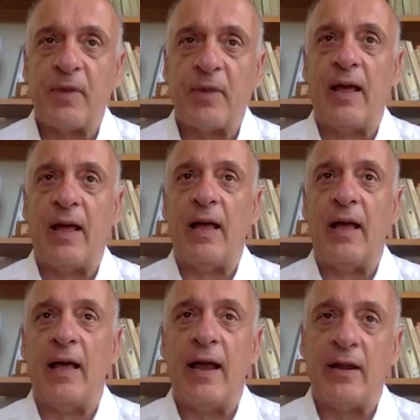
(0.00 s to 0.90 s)

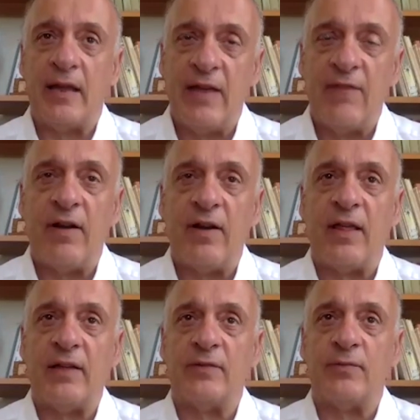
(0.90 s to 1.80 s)
and
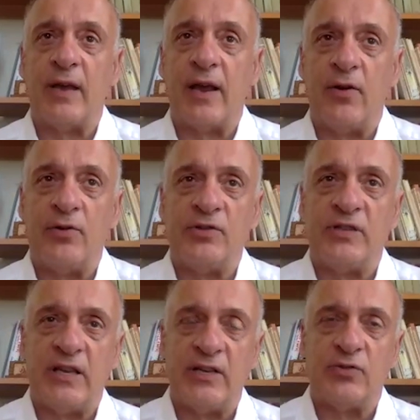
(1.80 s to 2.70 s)
given that we
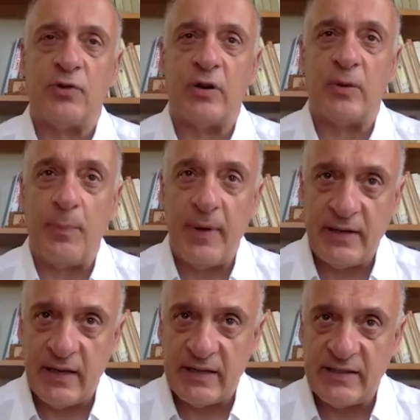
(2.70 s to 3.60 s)
cannot see history
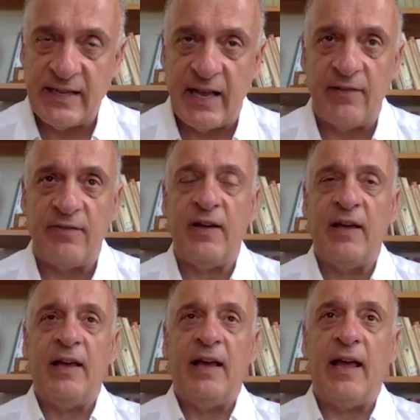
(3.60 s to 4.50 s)
repeating
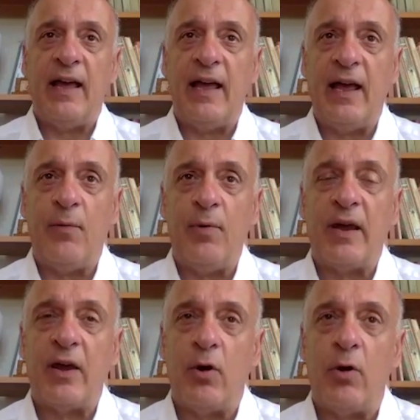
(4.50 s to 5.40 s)
itself,
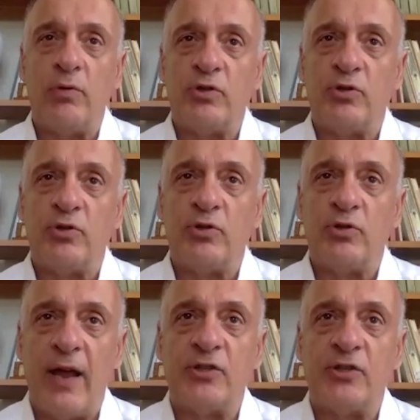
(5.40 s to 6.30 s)
we can always
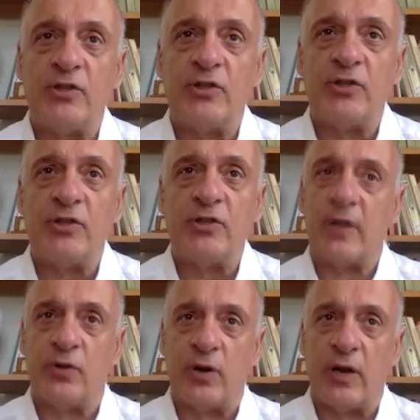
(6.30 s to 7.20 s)
draw lessons from
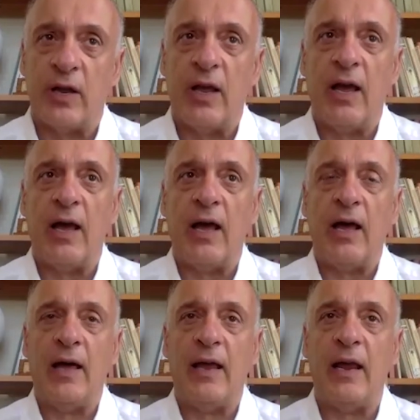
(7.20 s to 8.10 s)
history
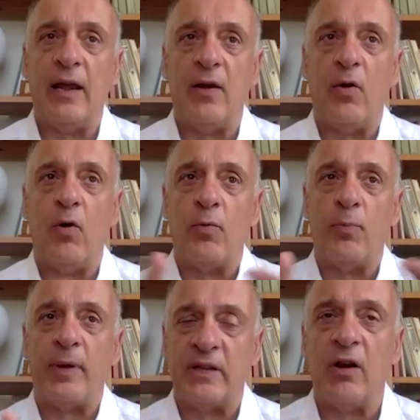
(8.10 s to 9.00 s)

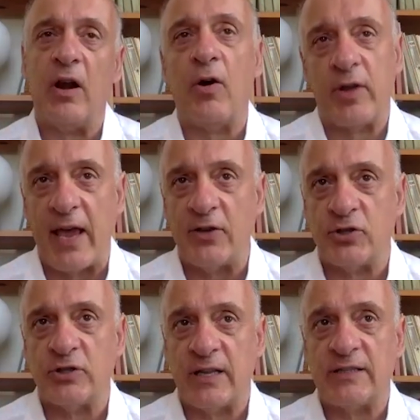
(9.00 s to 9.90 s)
on particular
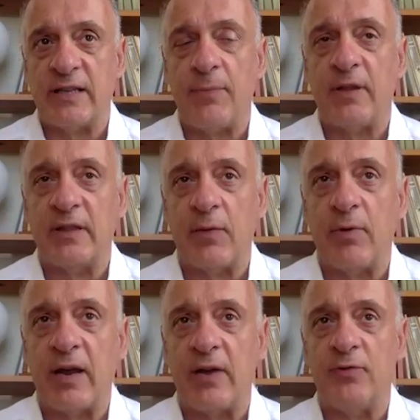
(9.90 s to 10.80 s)
occasions. That's something that
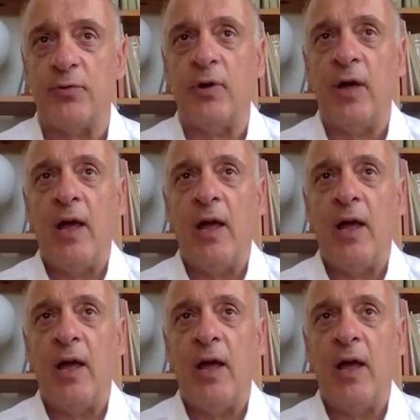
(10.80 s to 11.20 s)
we can do.